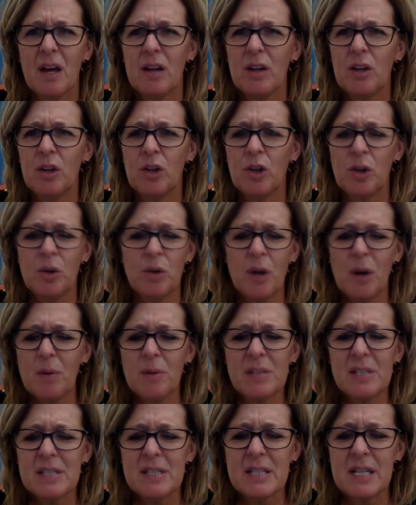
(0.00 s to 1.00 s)
You
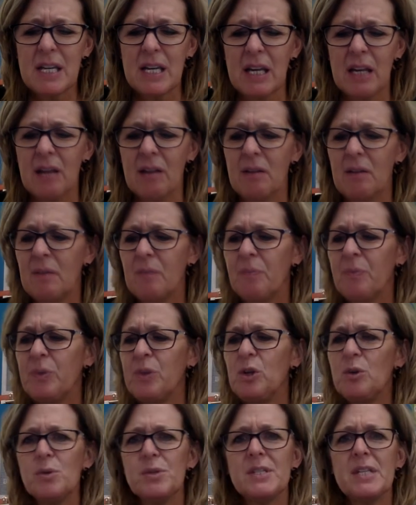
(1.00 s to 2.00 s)
don't stink.
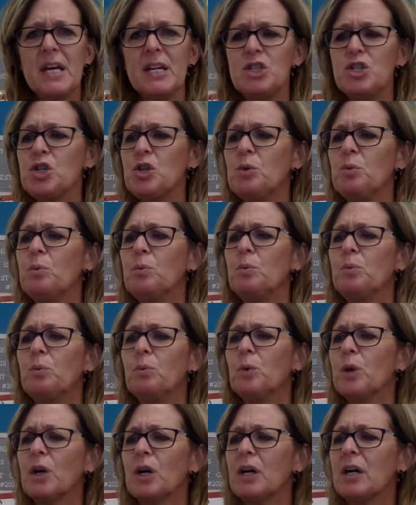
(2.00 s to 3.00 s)
You said you
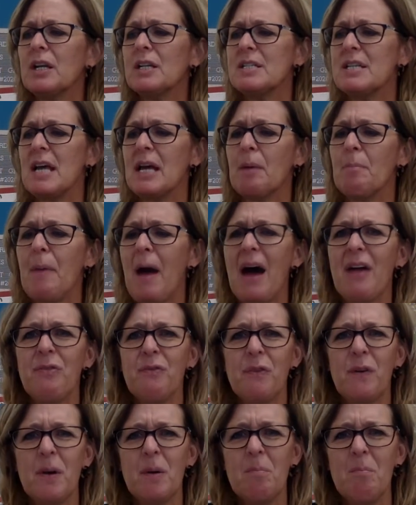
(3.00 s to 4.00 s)
weren't going to take a bath
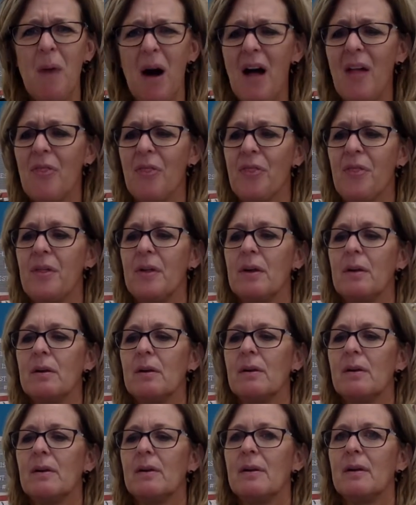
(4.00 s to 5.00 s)
for a month.
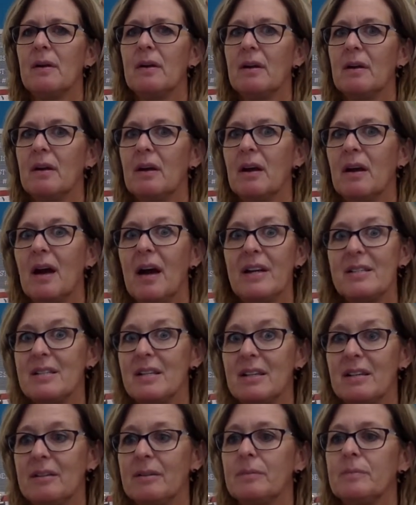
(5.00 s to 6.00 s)
I
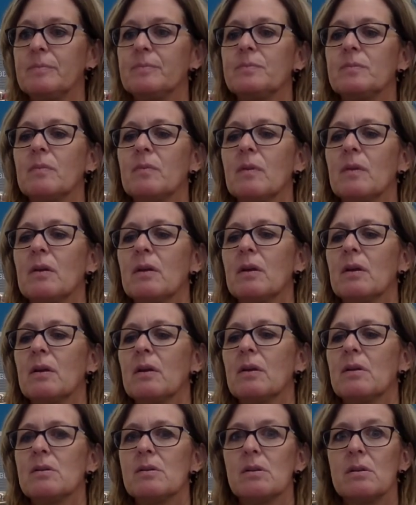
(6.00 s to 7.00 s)
didn't.
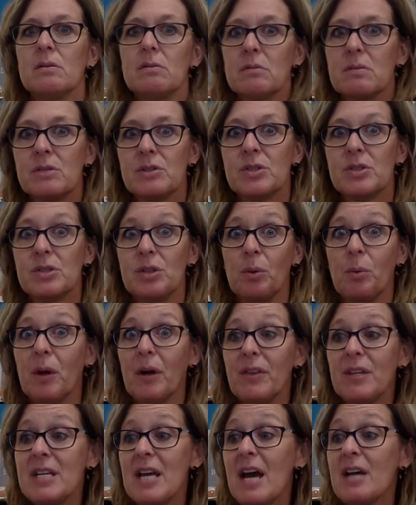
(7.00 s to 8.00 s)
So
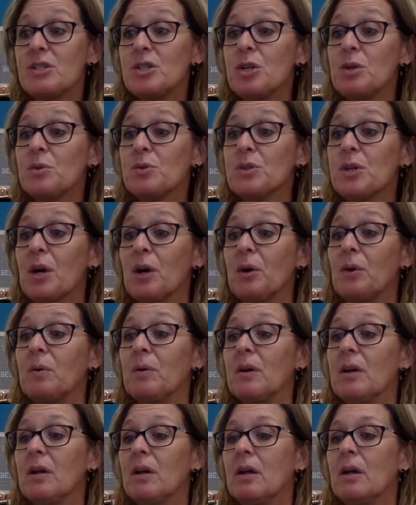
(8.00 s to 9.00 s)
where'd the tattoos go?
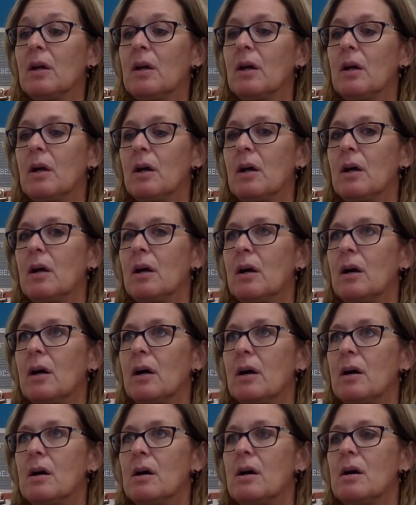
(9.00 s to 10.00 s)

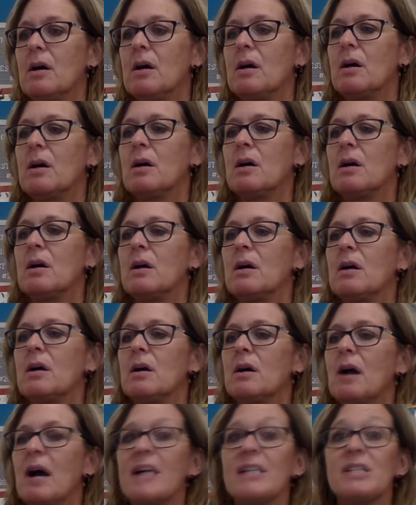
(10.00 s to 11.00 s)

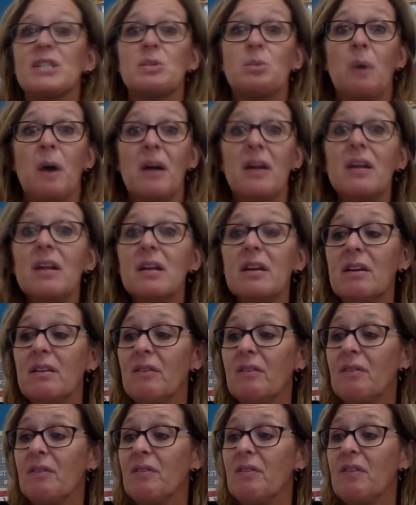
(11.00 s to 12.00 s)
I sweated.
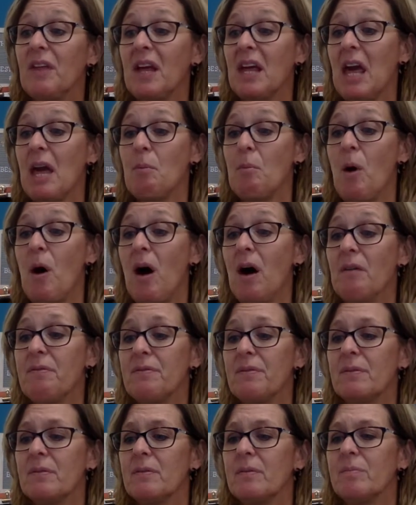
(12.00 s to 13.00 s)
They came off.
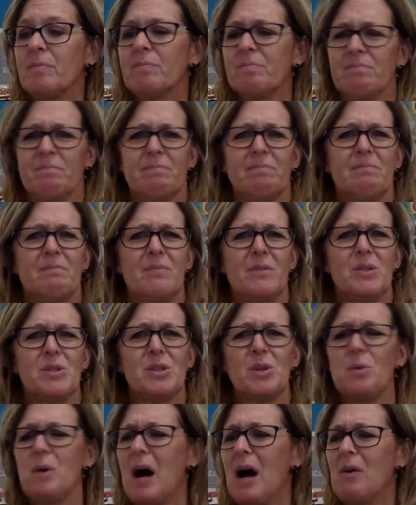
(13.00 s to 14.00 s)

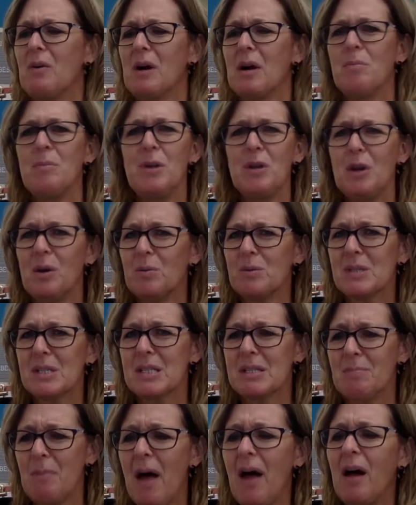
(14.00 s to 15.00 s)
So how come you don't
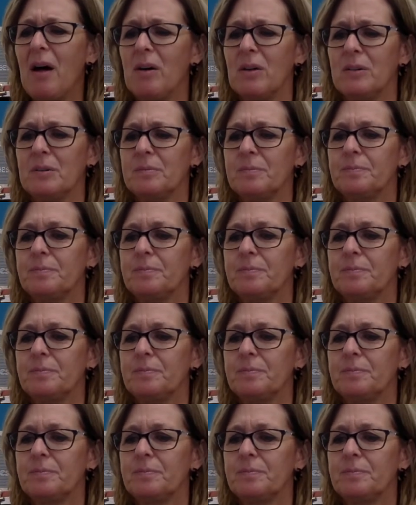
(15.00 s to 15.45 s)
smell?